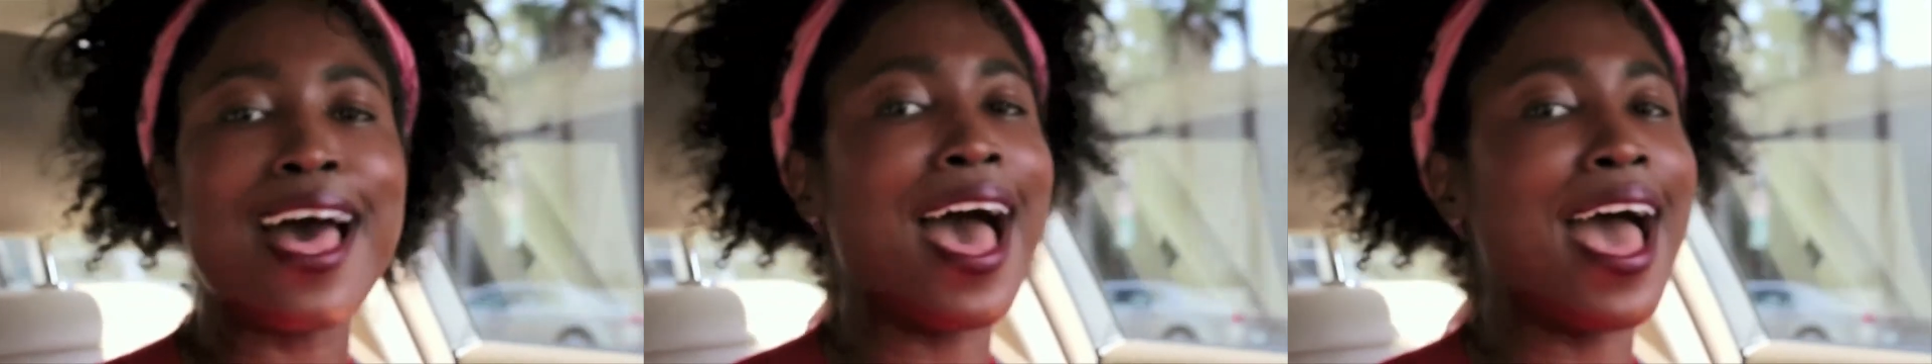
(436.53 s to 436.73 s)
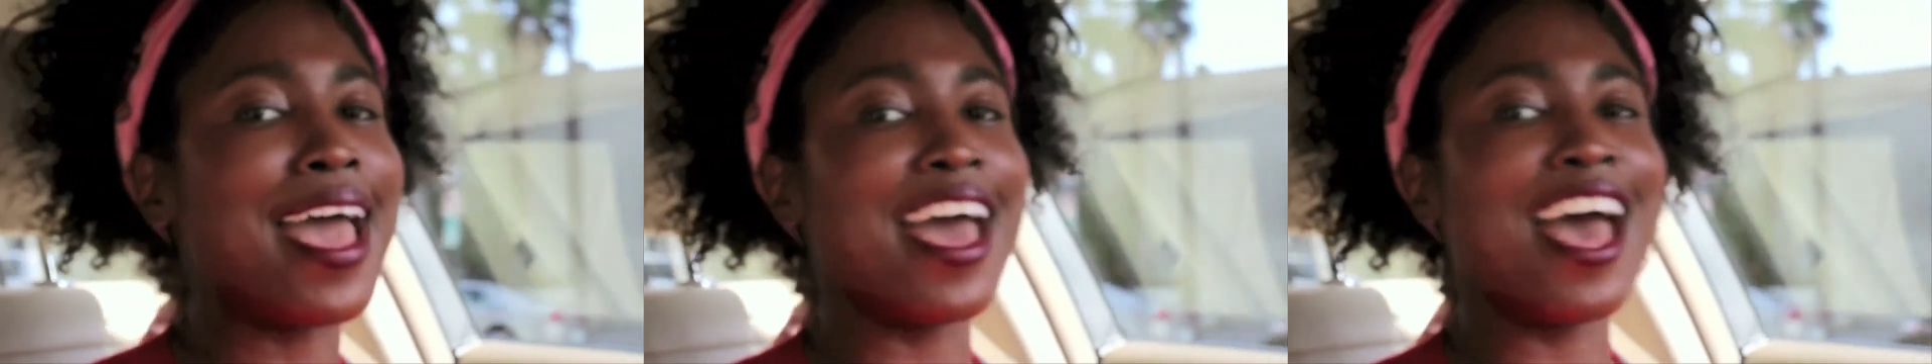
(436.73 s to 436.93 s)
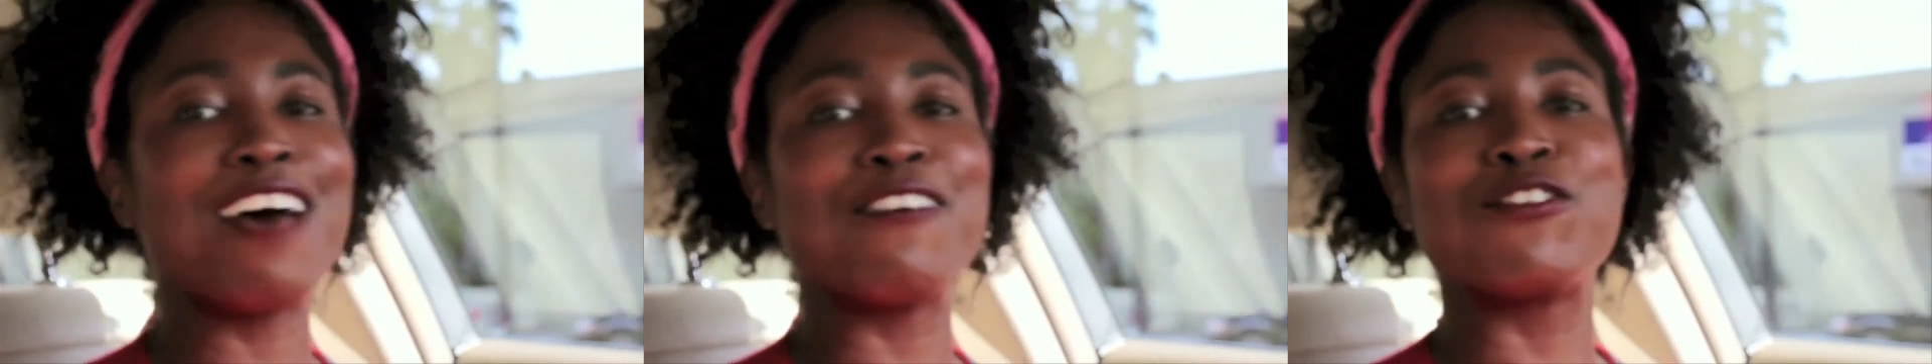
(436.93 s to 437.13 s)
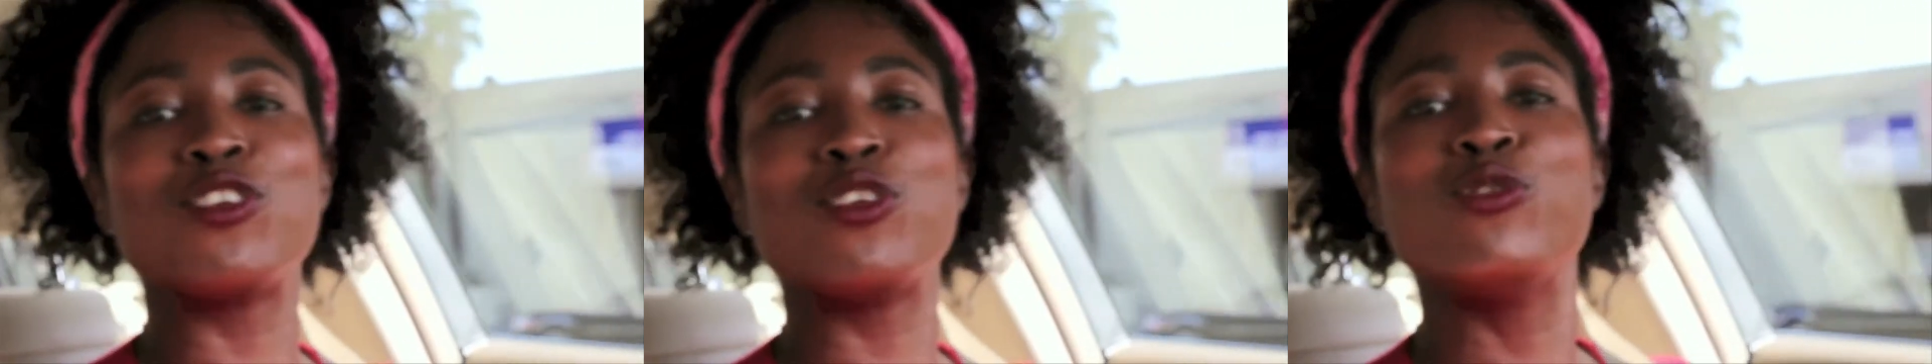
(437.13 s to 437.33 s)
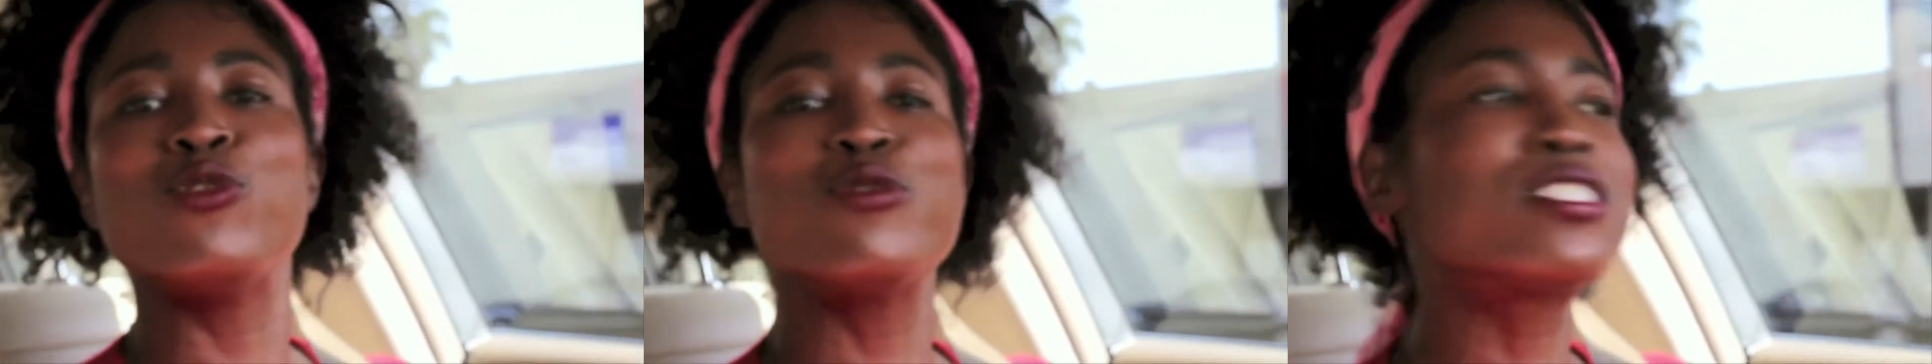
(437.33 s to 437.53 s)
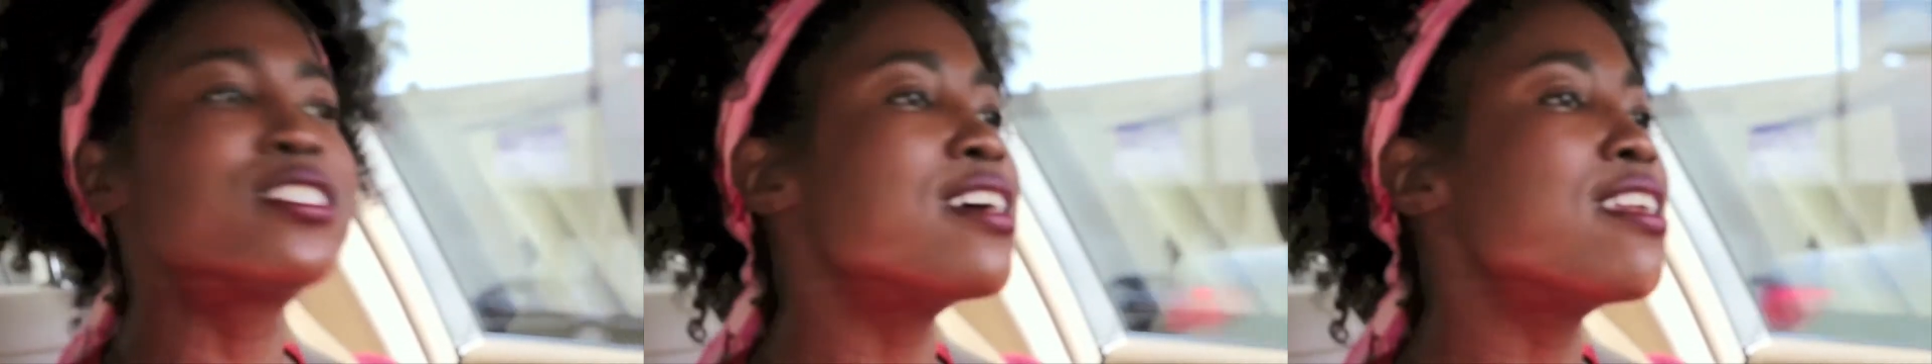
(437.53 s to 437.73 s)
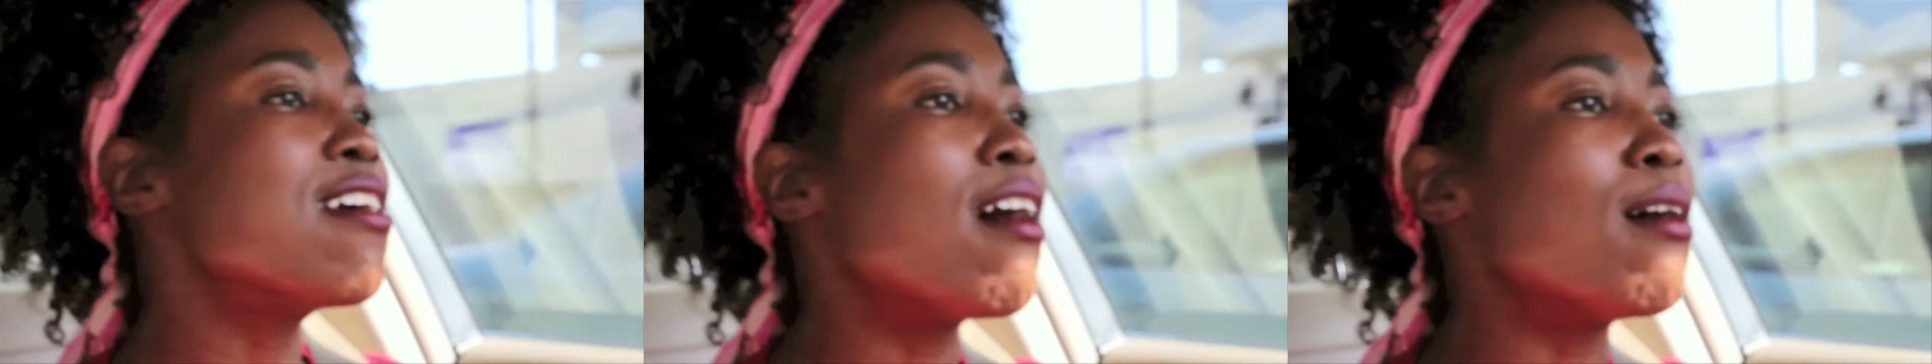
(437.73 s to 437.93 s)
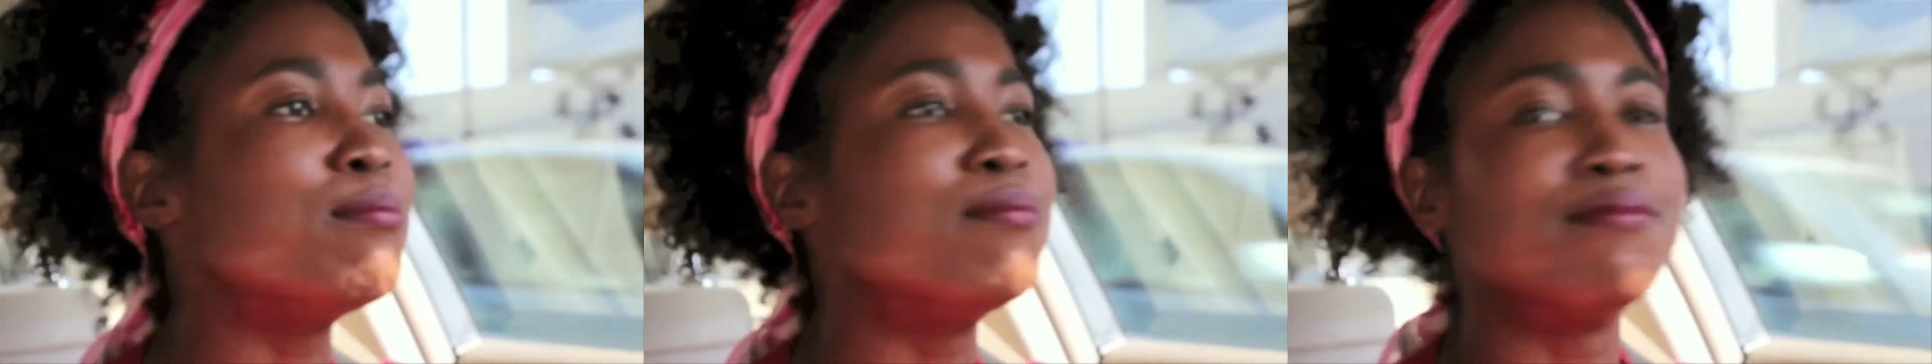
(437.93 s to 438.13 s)
I have used it
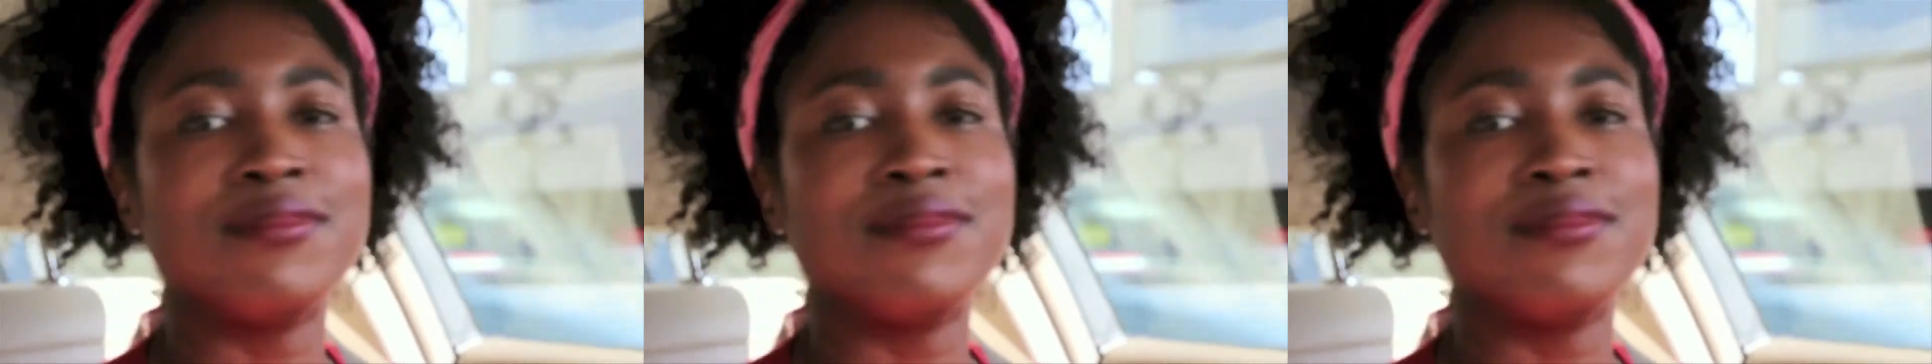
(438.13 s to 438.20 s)
up.